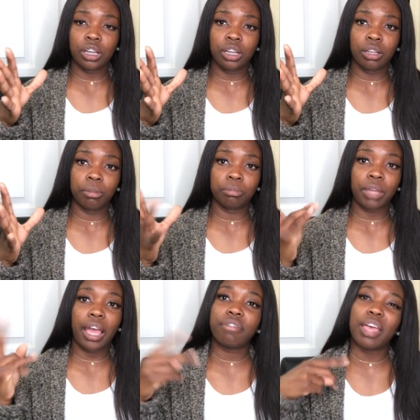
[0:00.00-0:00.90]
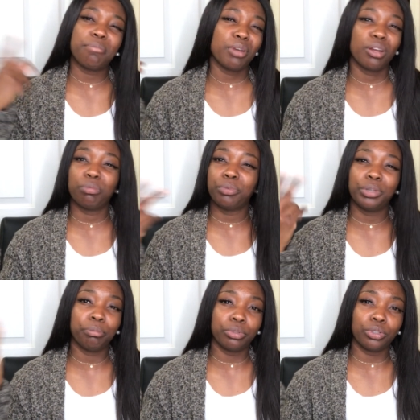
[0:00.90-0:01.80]
Um, I've had purple
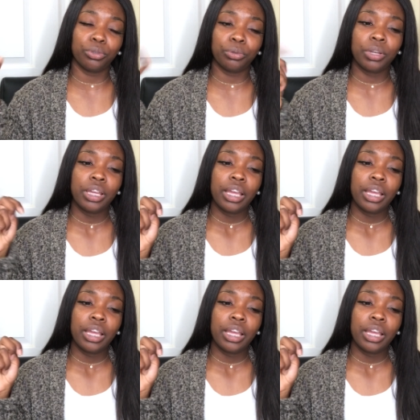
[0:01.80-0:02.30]
and blue.